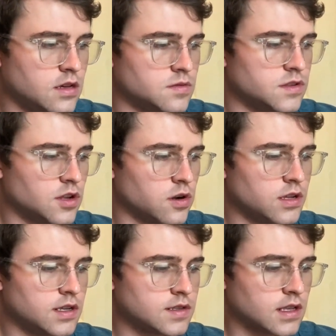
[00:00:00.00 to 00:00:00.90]

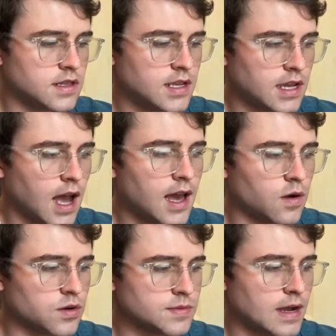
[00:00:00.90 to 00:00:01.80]
sturdy. It's going to take high
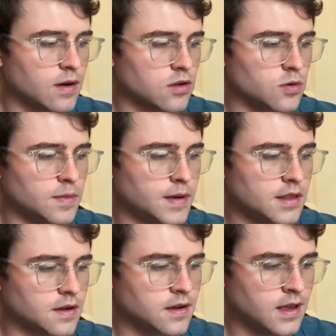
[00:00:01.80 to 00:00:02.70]
horsepower a little bit
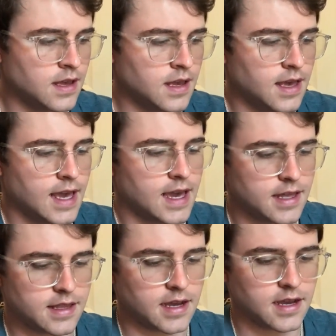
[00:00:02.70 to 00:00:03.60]
better,
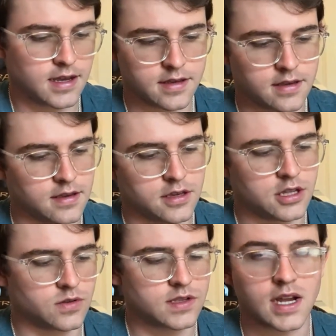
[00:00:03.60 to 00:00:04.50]
and
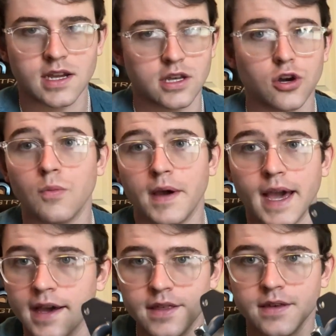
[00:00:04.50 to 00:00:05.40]
it's not going to go
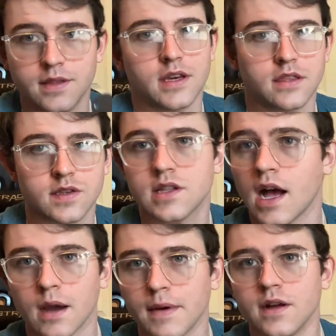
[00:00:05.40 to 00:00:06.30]
bad like the
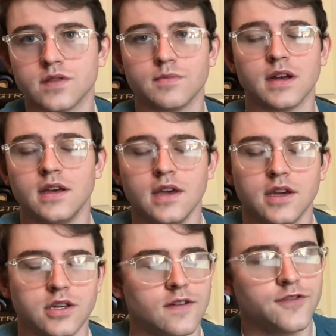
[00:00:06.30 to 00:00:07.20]
stock mounts. I'm not,
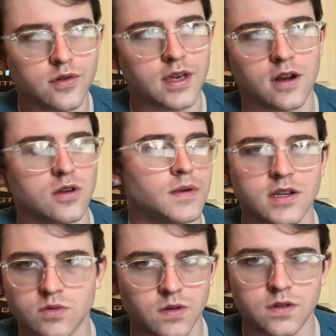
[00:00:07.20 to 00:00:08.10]
if you're there, you might
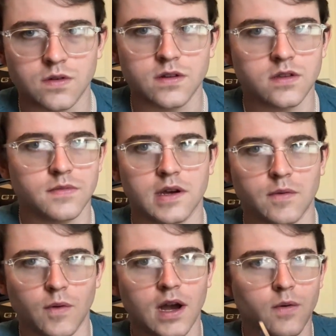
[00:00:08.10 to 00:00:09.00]
as well do it.
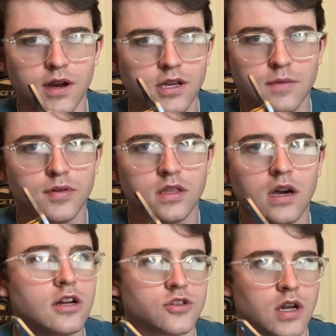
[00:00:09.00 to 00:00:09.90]
Why are you going to put in
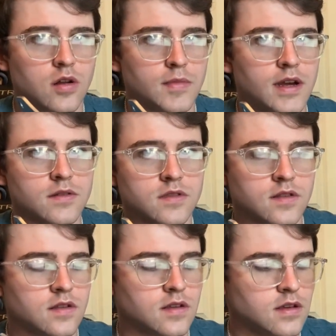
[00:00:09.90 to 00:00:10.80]
$100 mounts
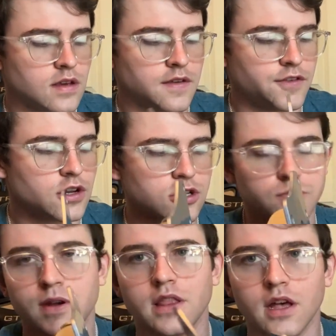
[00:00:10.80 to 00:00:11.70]
if you could just
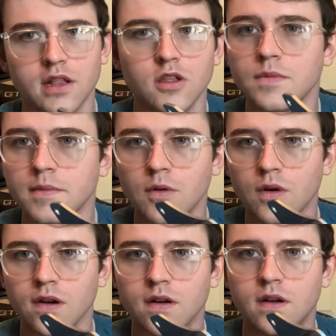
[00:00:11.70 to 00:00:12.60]
spend a little bit
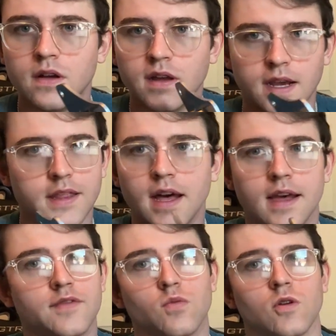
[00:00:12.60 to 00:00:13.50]
more and not
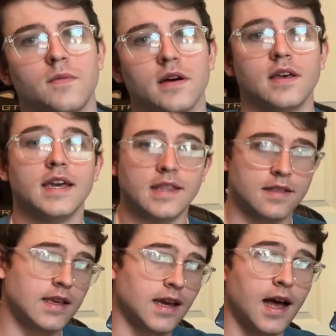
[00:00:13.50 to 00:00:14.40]
have to worry about it and
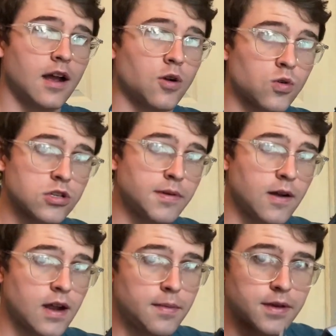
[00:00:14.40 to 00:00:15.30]
take higher
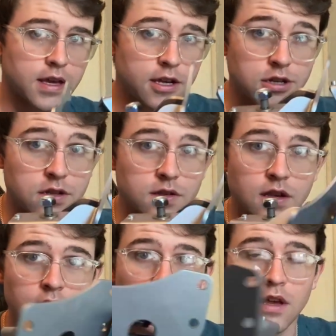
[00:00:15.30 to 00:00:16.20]
horsepower applications?
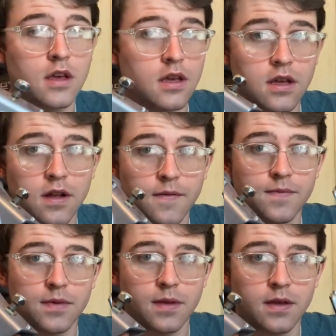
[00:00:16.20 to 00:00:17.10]

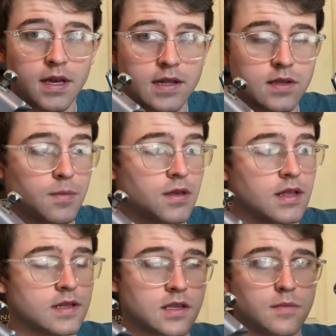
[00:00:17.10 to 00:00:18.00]
Get something
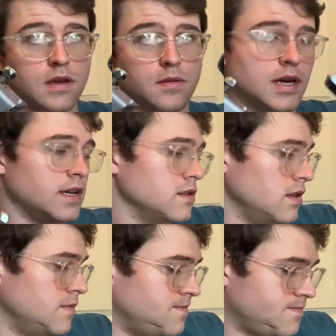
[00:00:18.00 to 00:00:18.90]
that's going to be able to handle it.